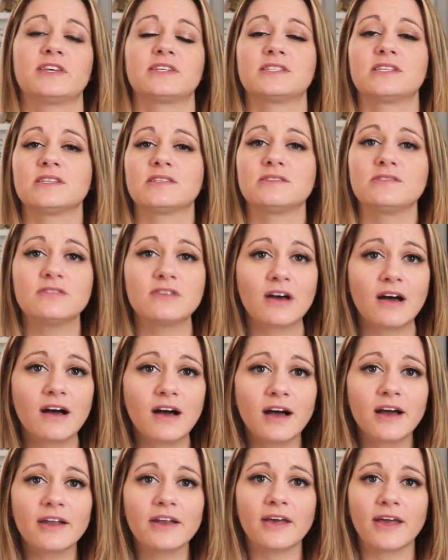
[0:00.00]
This is
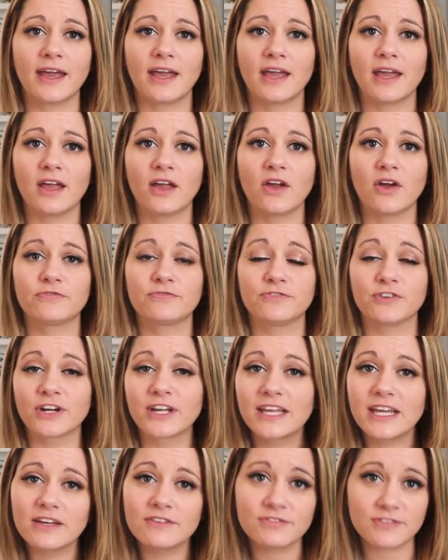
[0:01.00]
not a
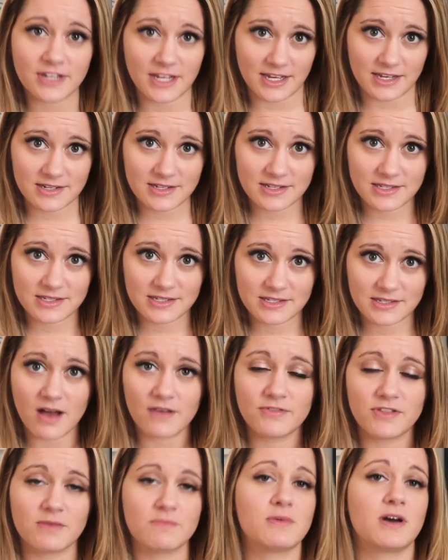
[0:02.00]
forgiveness
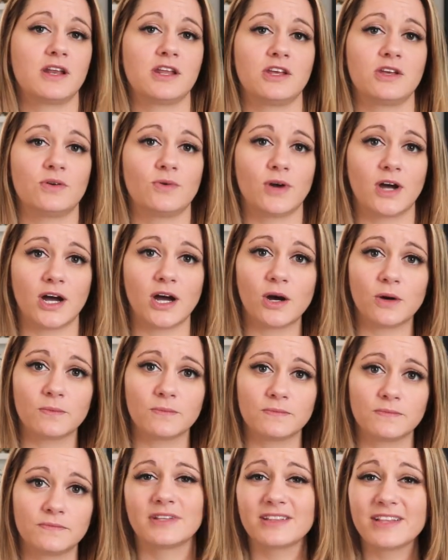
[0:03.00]
of the money you owe.
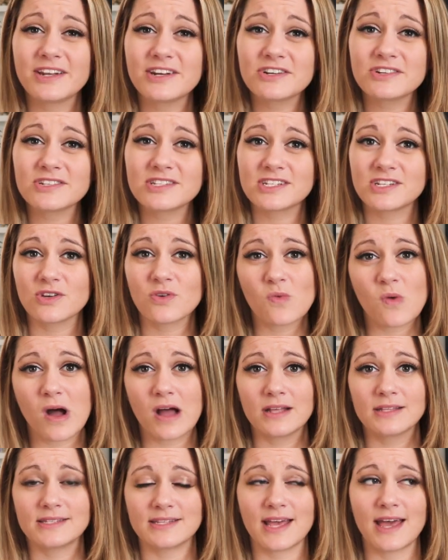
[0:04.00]
The lender still
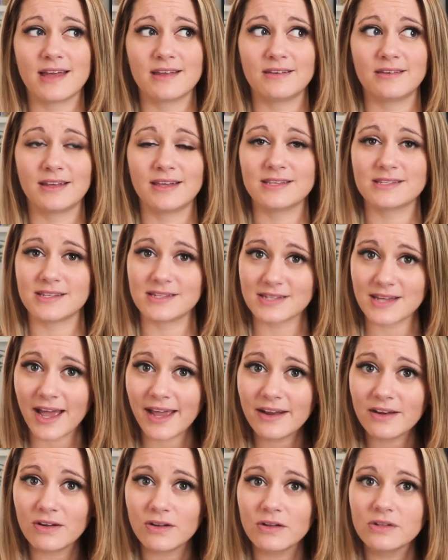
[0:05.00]
wants and is
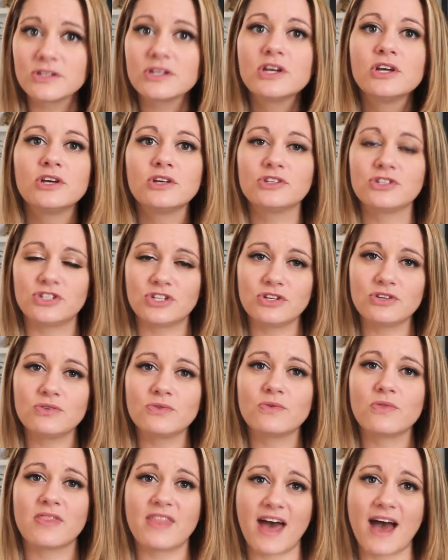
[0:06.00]
entitled
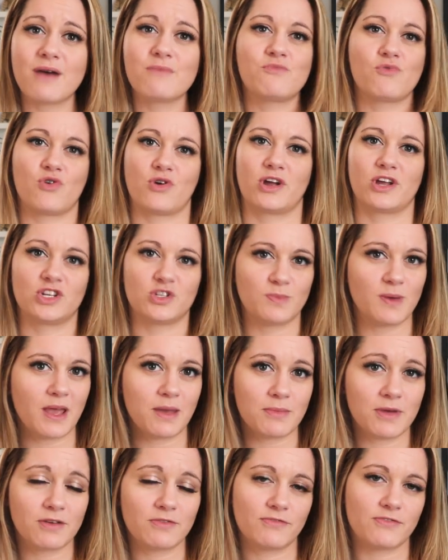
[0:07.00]
to that mortgage
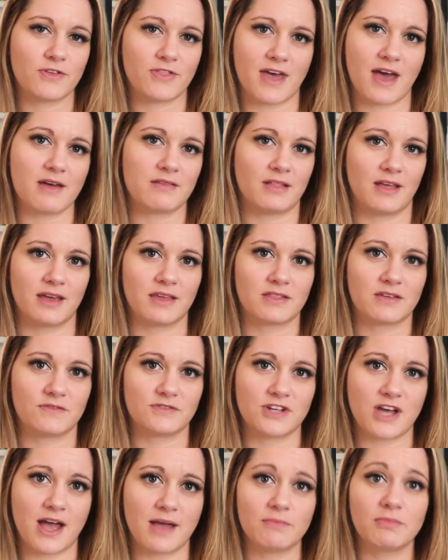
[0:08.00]
payment for that length of
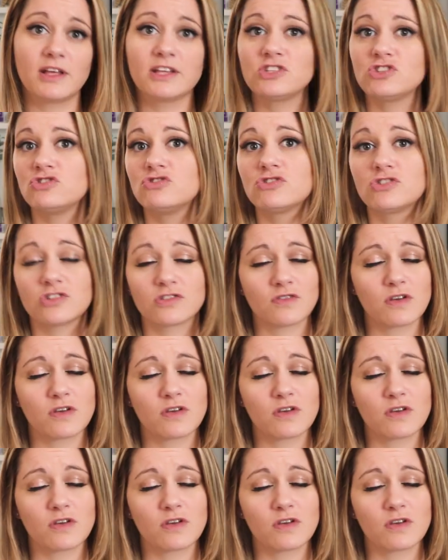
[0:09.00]
time. Let's use